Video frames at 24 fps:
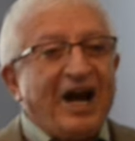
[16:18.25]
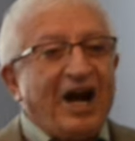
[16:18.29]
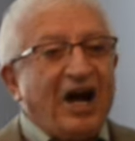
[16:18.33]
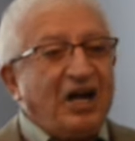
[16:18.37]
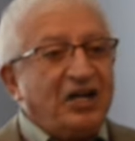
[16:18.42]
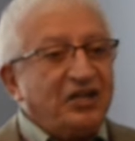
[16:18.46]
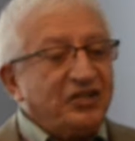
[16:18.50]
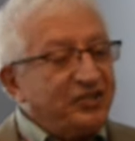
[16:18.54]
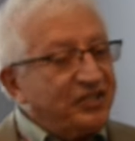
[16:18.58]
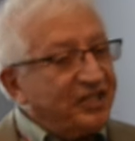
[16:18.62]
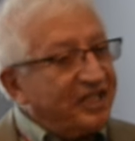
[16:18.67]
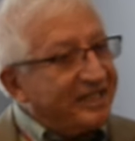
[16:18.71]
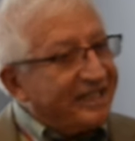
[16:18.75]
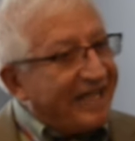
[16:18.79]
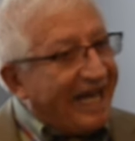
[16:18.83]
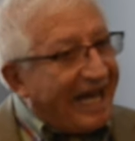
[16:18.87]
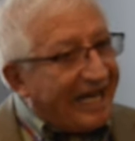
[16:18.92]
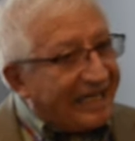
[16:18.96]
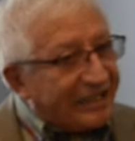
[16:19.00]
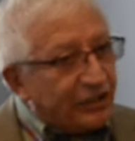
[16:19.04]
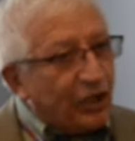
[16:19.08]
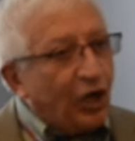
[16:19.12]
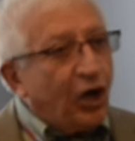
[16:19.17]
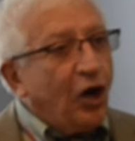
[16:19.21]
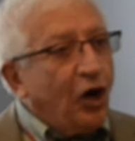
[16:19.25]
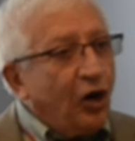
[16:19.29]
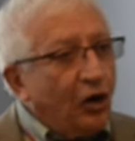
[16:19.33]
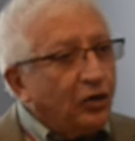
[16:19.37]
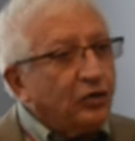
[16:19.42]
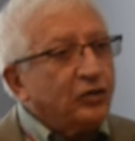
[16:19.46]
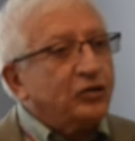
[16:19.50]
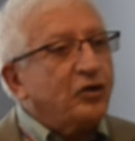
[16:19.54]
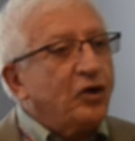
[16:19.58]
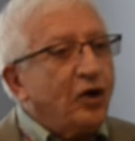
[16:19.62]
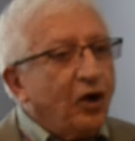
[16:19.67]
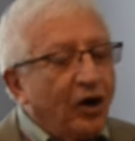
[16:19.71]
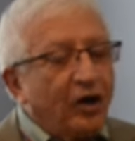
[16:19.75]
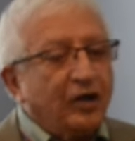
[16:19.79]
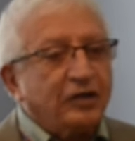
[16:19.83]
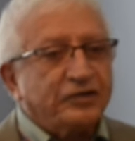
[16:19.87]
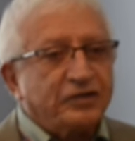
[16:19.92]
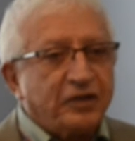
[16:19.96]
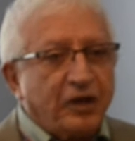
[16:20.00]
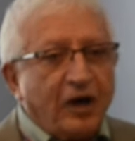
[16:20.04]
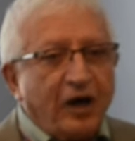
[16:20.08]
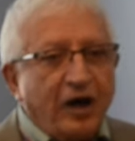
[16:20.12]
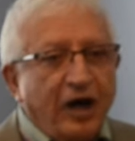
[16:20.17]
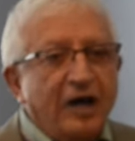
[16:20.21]
I said, at all
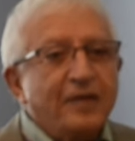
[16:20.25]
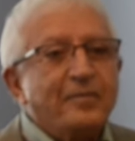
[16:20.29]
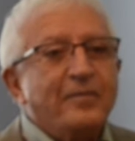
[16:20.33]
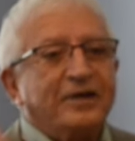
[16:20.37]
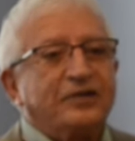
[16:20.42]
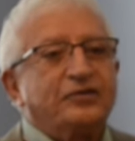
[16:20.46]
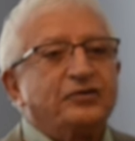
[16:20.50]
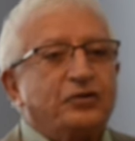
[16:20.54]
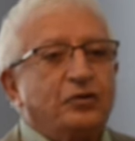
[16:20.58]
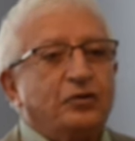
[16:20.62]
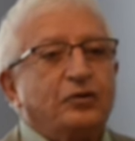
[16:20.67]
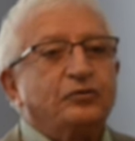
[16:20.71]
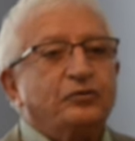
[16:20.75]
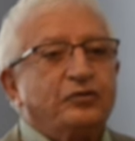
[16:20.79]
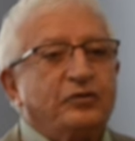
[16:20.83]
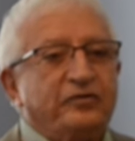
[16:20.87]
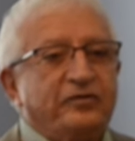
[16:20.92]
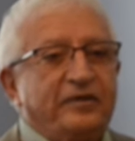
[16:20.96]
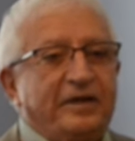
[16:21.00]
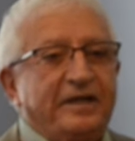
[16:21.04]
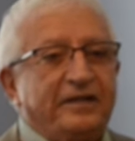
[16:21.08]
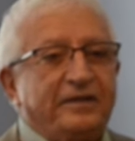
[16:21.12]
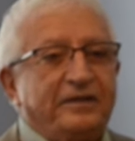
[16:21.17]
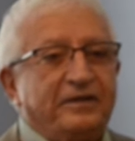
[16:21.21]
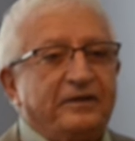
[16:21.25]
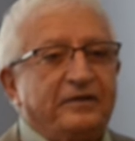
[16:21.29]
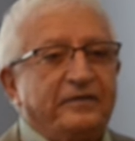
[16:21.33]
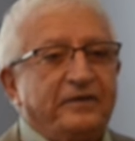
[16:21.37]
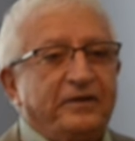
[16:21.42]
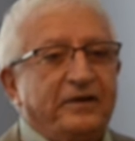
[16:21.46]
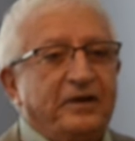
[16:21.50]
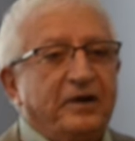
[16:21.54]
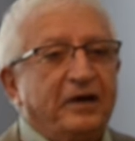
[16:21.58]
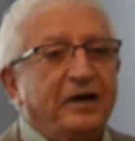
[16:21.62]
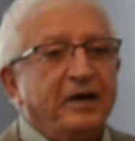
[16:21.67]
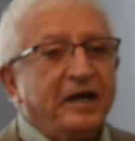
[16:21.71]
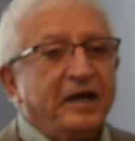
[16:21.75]
costs, I must go to Philadelphia,